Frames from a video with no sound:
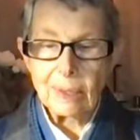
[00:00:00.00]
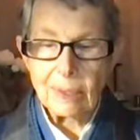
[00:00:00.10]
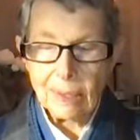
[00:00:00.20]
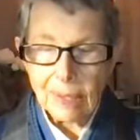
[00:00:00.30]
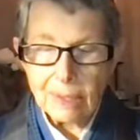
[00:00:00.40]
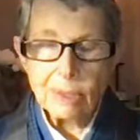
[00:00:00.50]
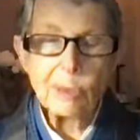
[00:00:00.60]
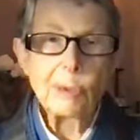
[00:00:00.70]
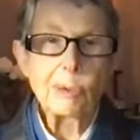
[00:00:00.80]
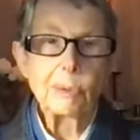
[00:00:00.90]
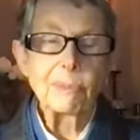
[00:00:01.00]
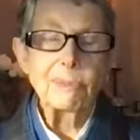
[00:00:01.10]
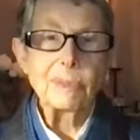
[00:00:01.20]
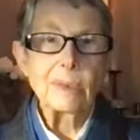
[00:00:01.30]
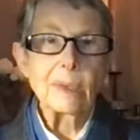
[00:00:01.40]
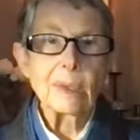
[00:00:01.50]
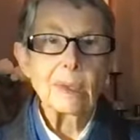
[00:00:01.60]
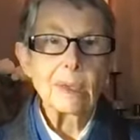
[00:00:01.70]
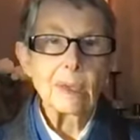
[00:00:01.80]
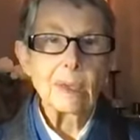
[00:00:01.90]
let go
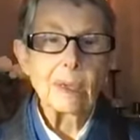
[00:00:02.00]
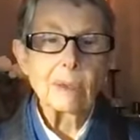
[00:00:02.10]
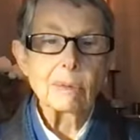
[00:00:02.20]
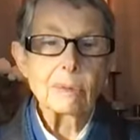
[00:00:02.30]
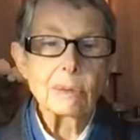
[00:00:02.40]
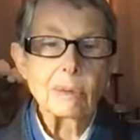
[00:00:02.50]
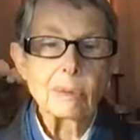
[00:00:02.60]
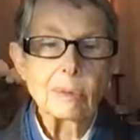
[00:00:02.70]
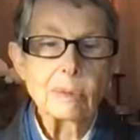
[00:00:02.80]
of